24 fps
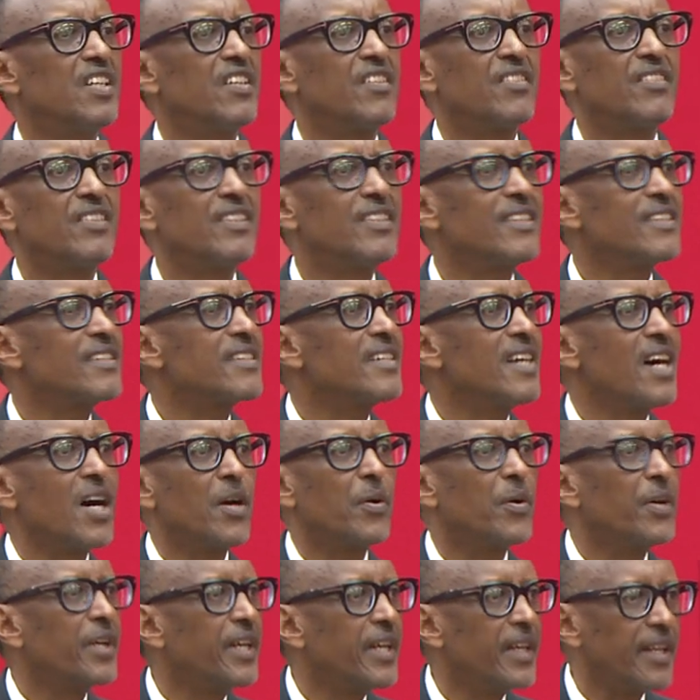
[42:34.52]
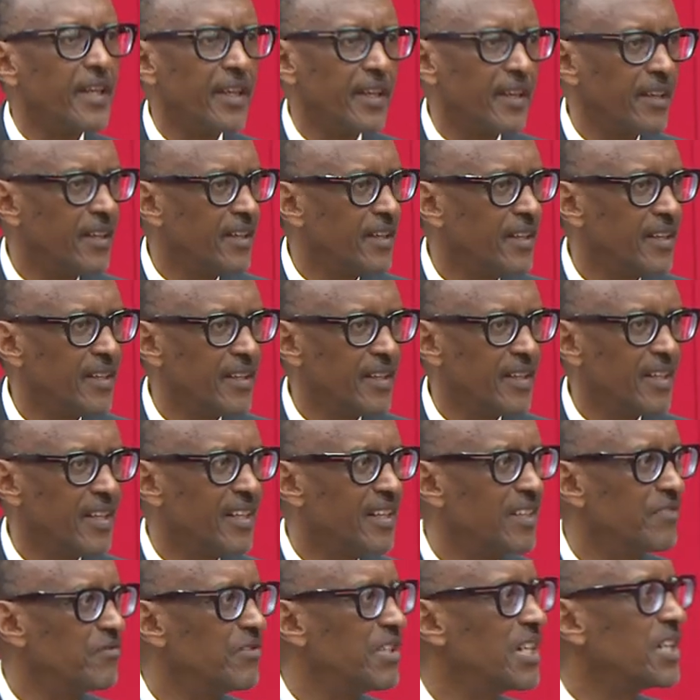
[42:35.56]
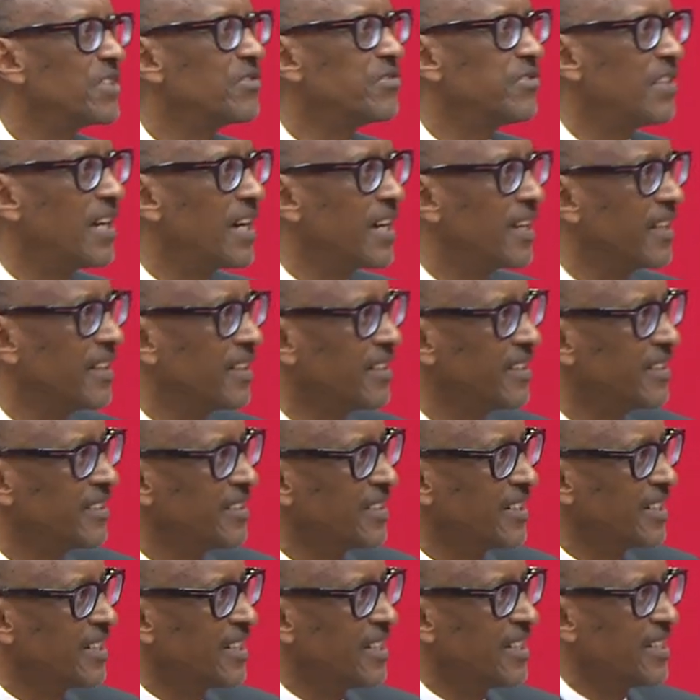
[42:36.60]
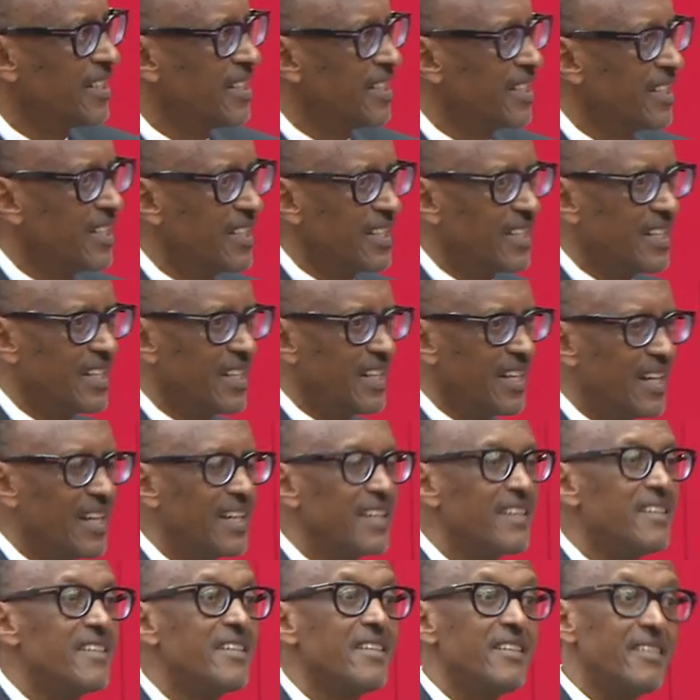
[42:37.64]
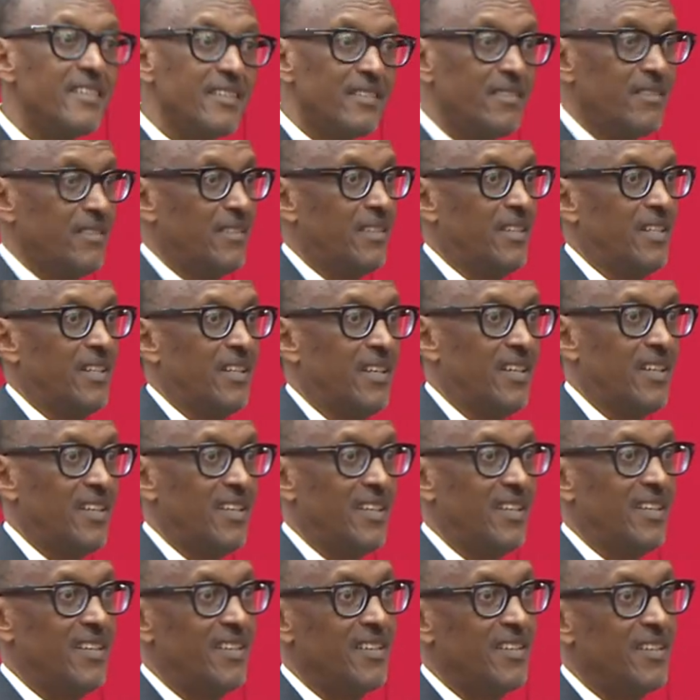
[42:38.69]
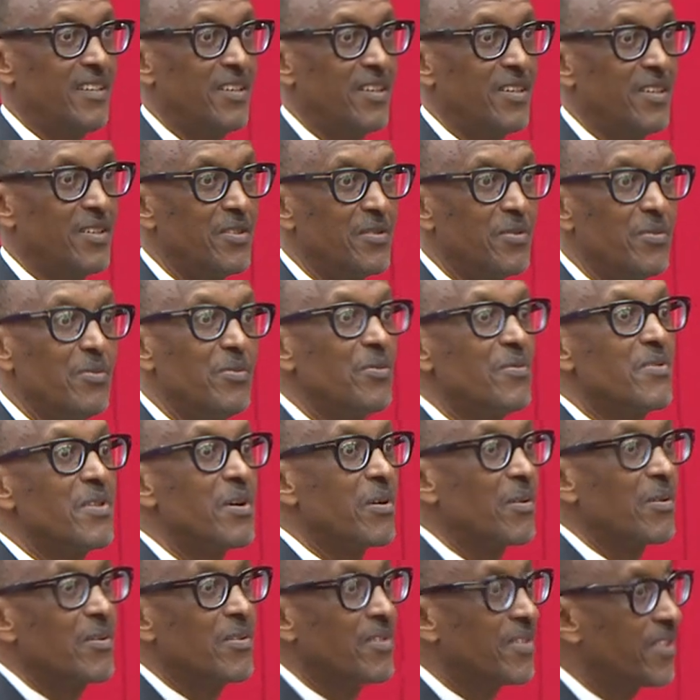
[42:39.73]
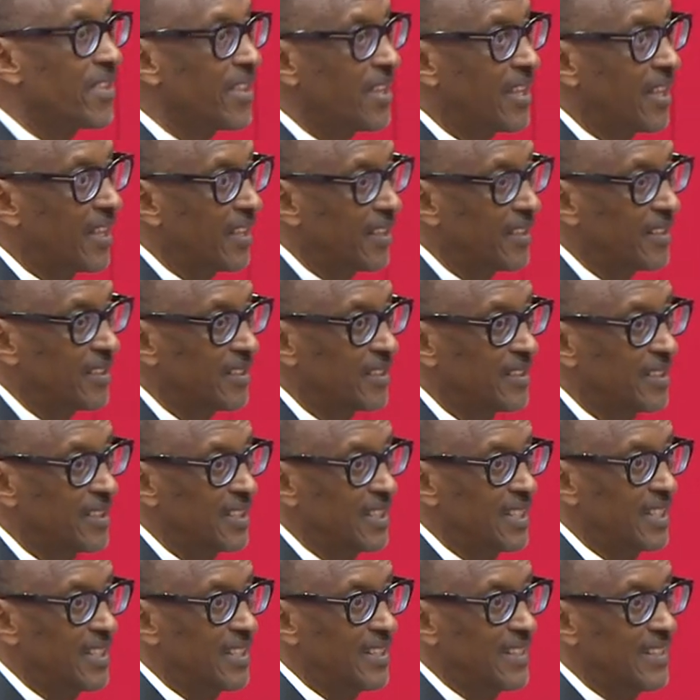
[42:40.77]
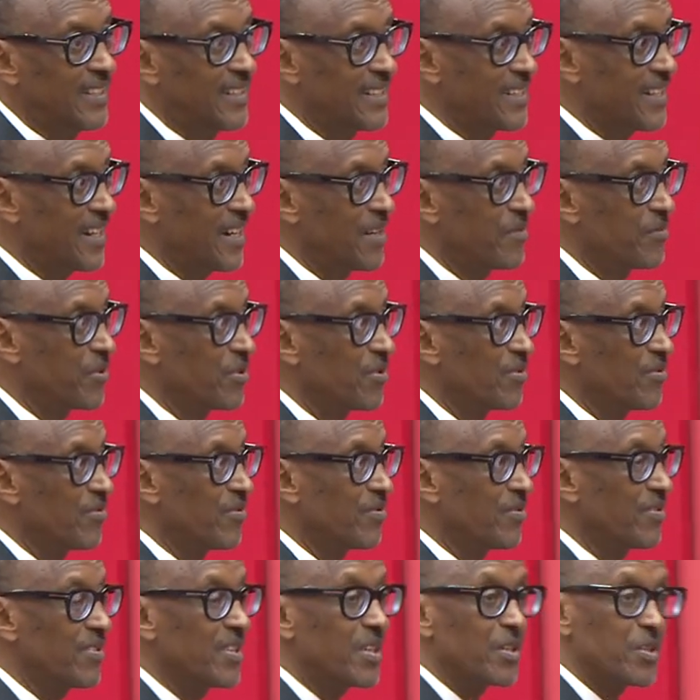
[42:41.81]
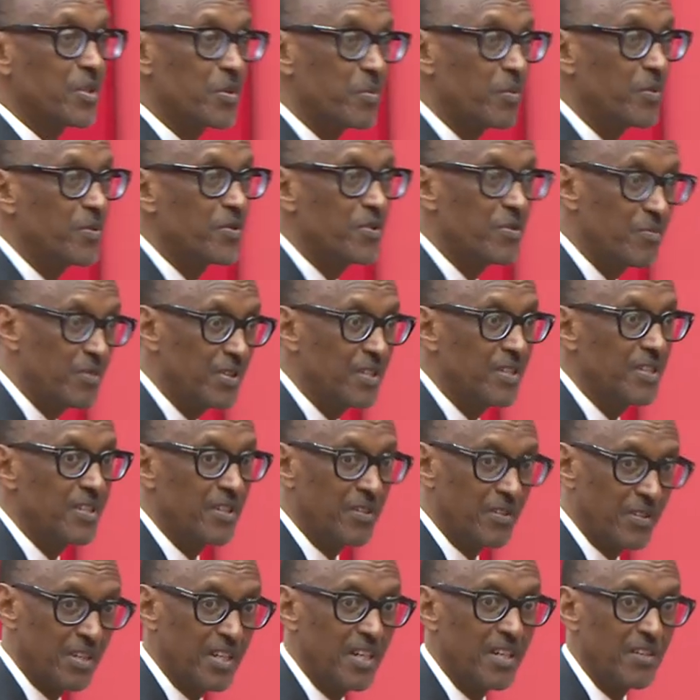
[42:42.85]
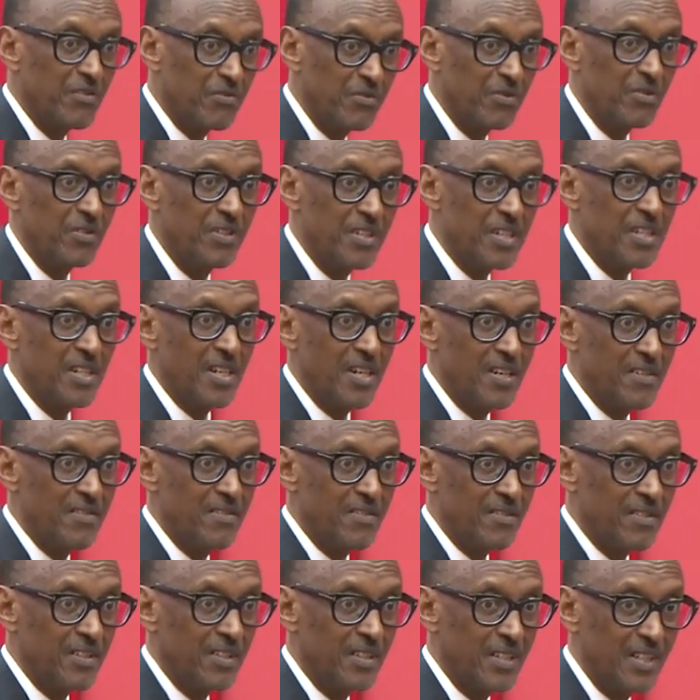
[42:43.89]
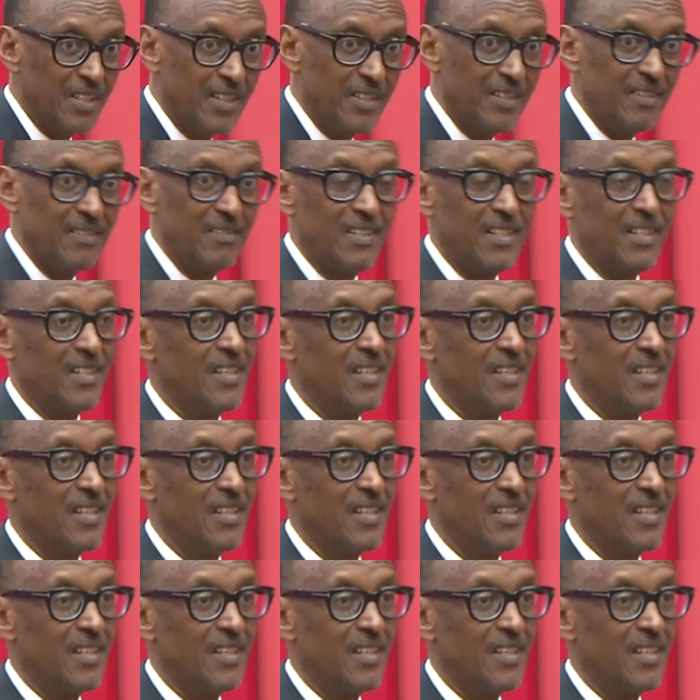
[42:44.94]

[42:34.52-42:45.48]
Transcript: things are okay, very fine, until you do the wrong thing in terms of the responsibility you carry for this country. Then